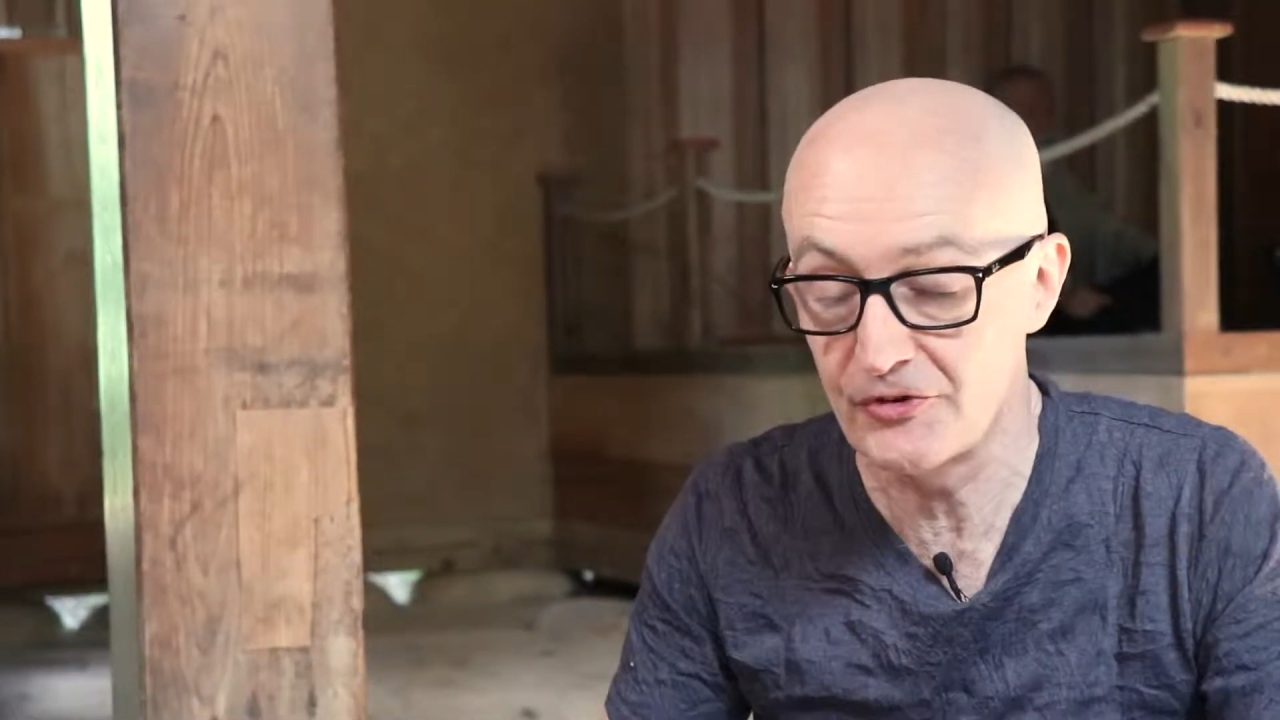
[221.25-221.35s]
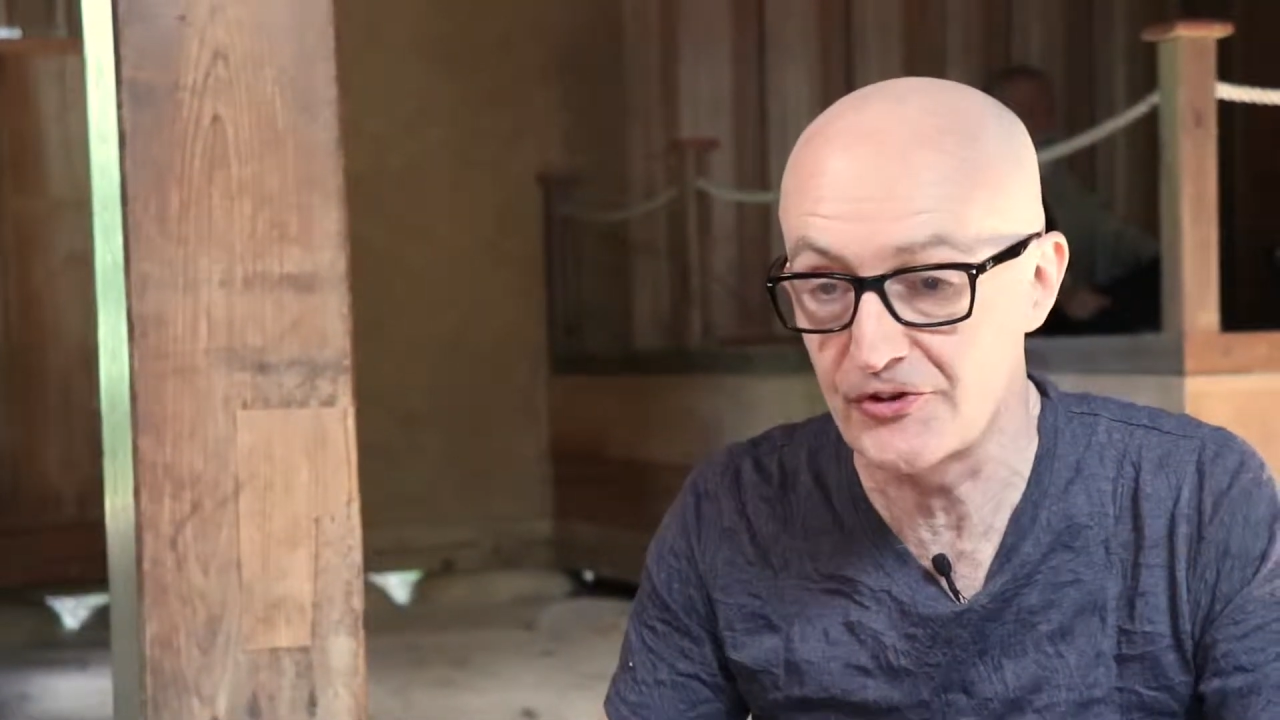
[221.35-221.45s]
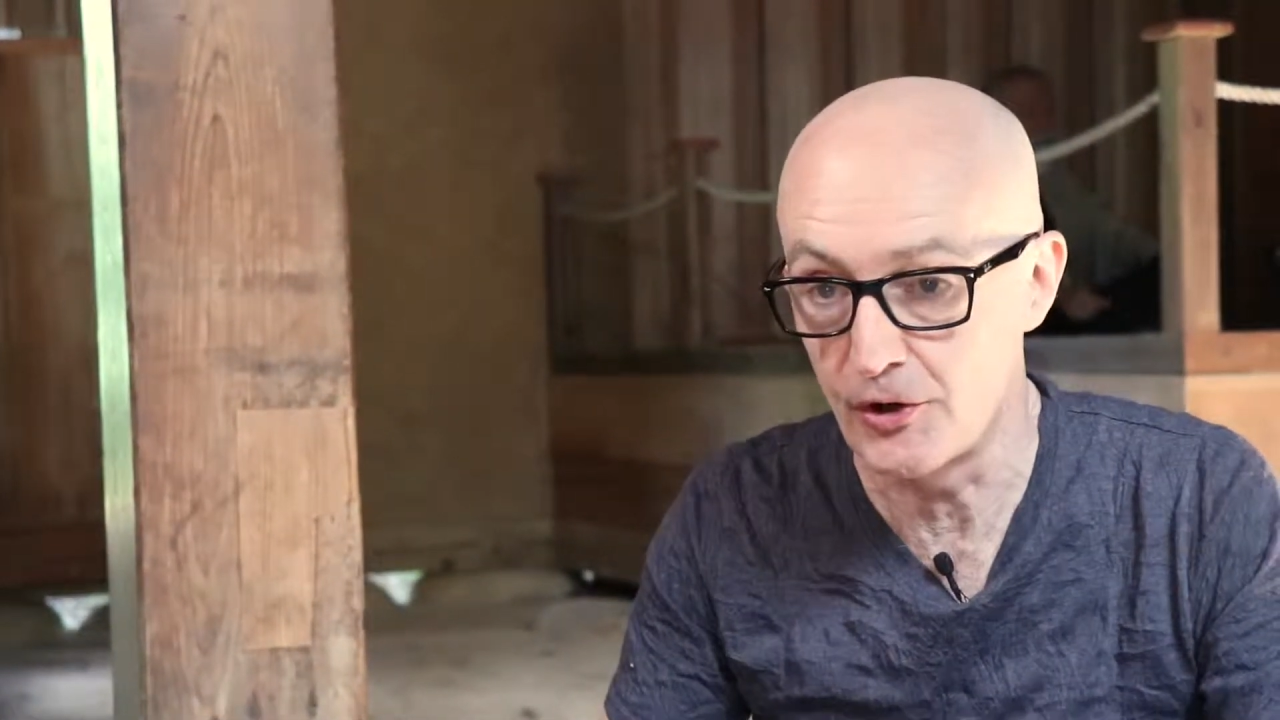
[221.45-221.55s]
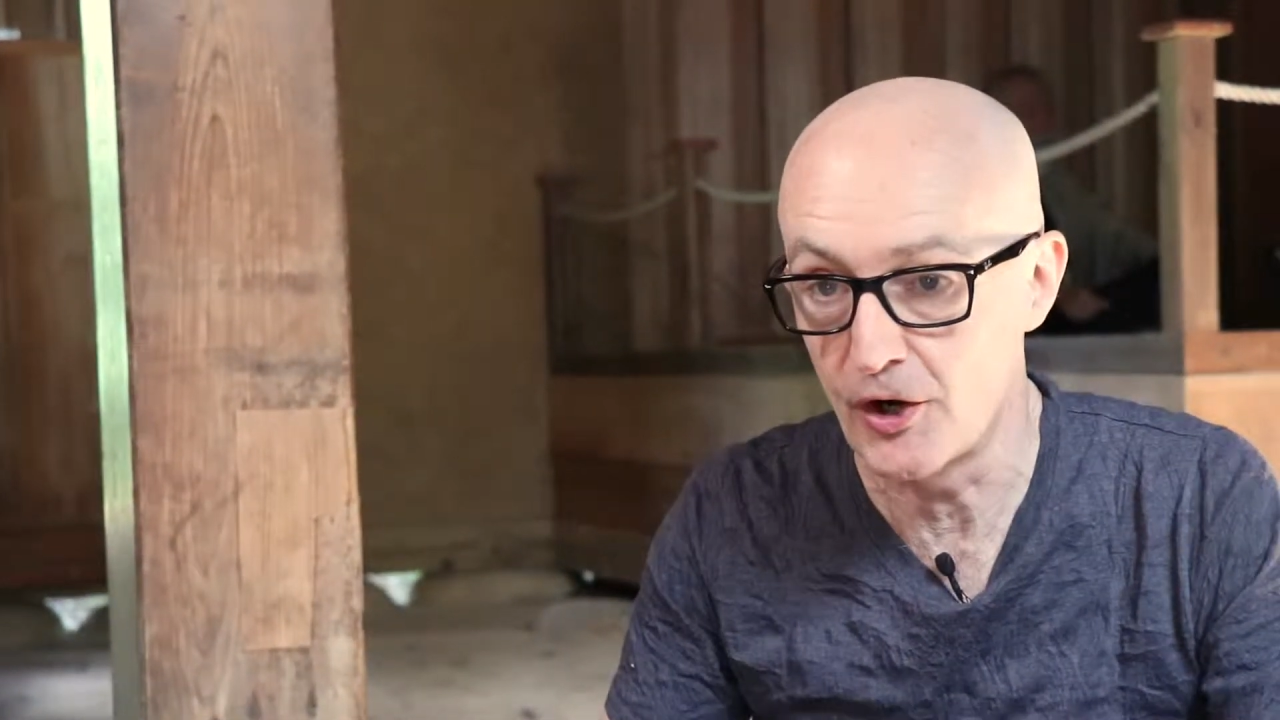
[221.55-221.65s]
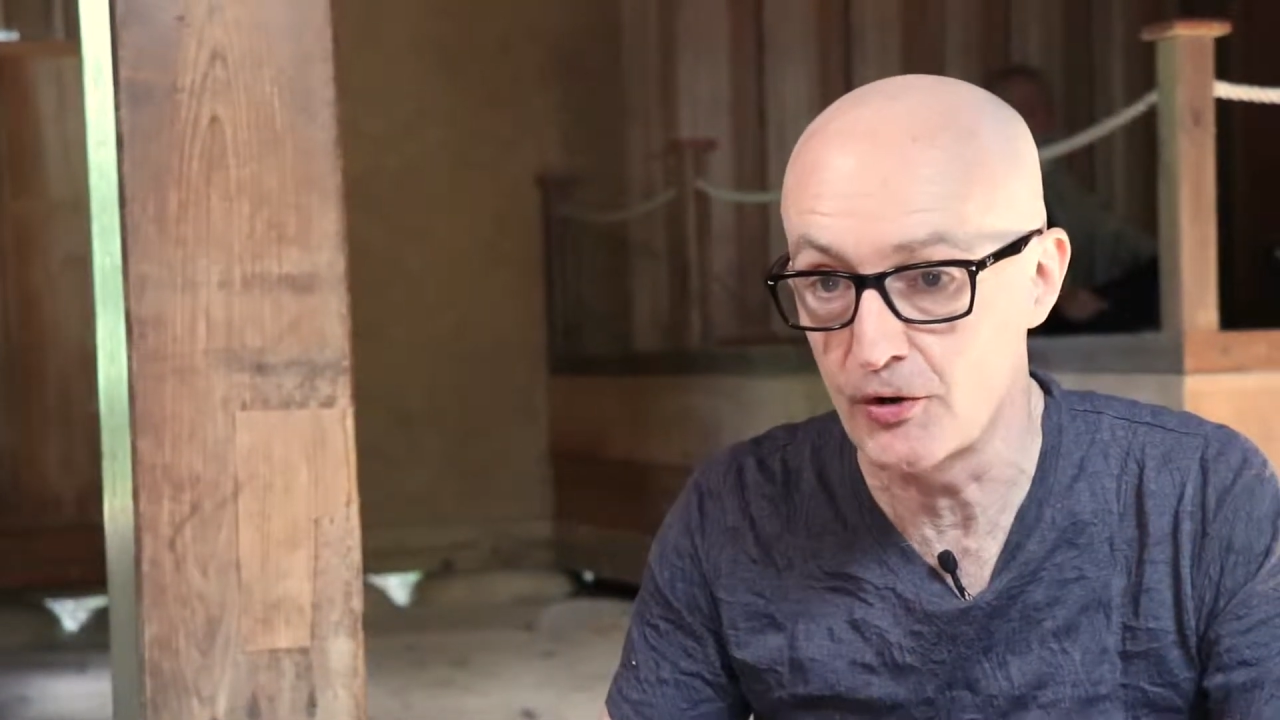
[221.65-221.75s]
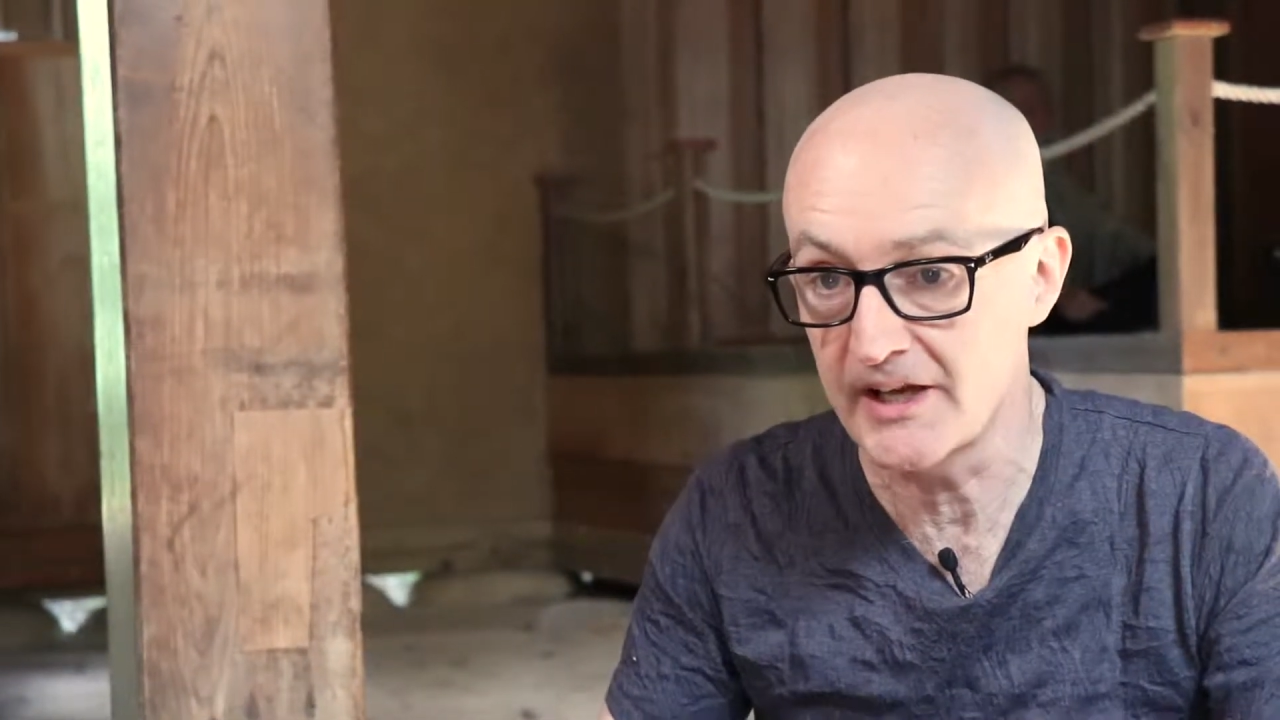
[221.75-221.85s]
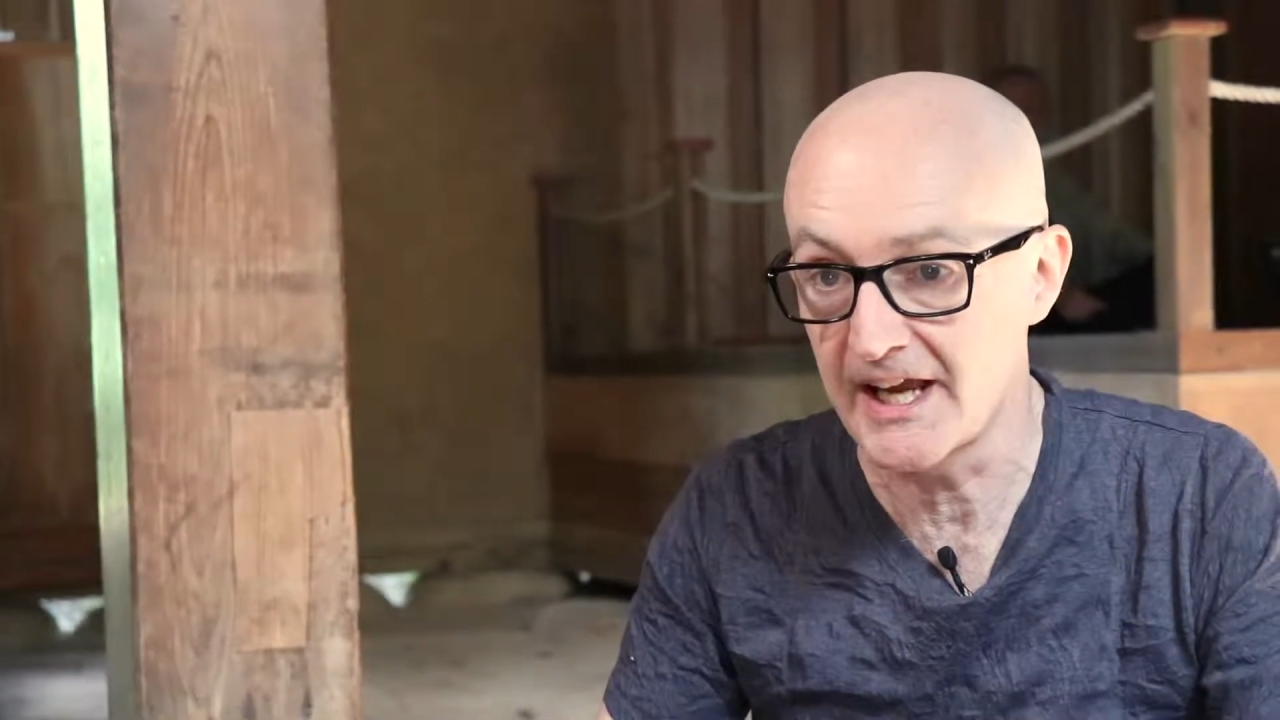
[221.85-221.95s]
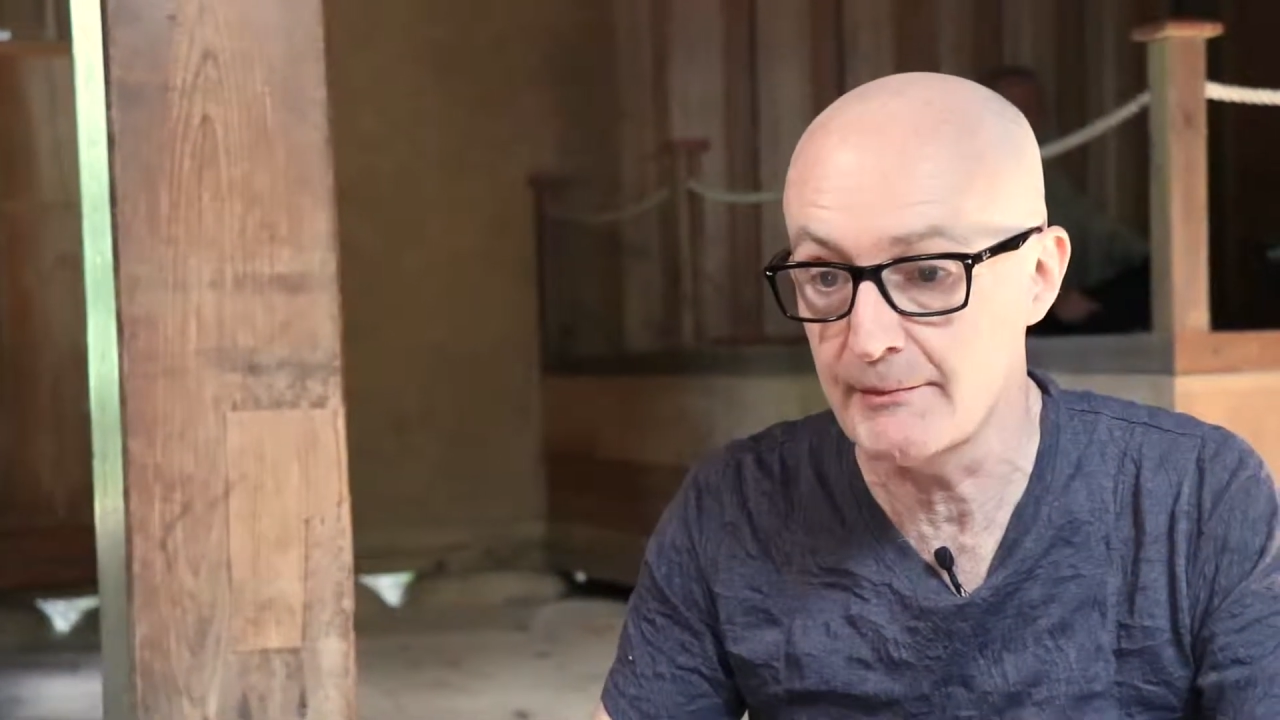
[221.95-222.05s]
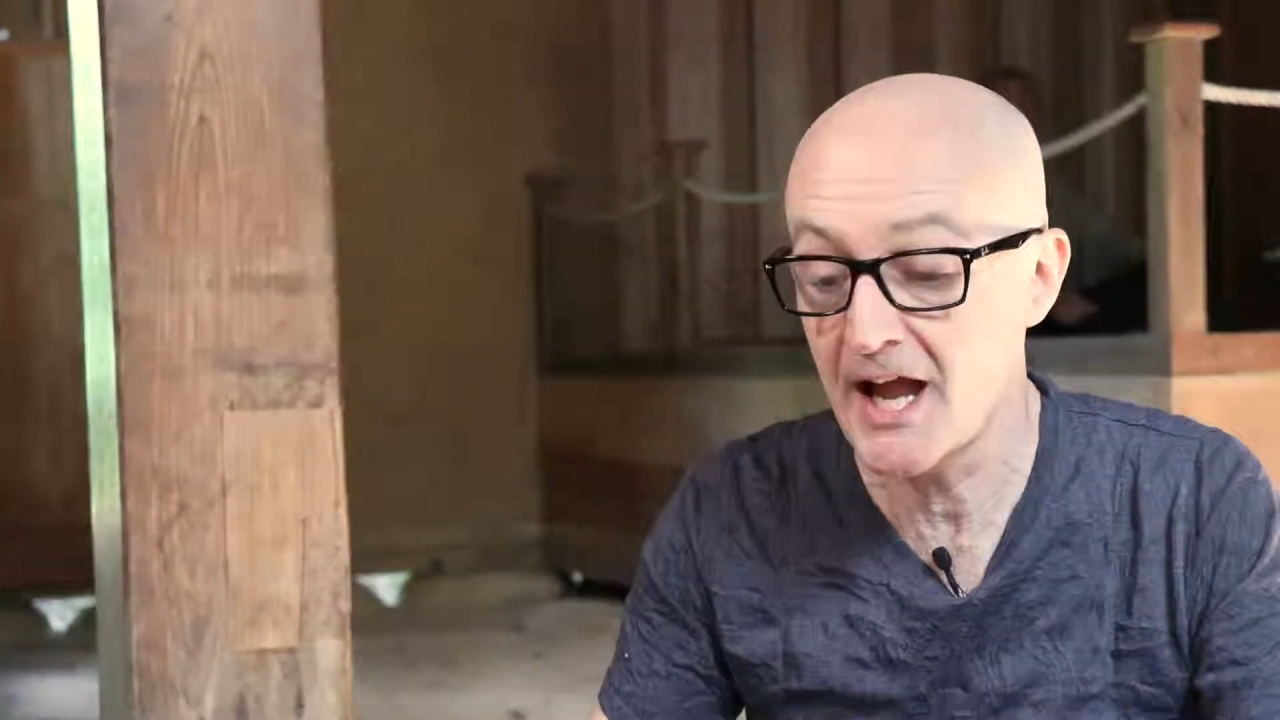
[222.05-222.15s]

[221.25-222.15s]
Stronghold game.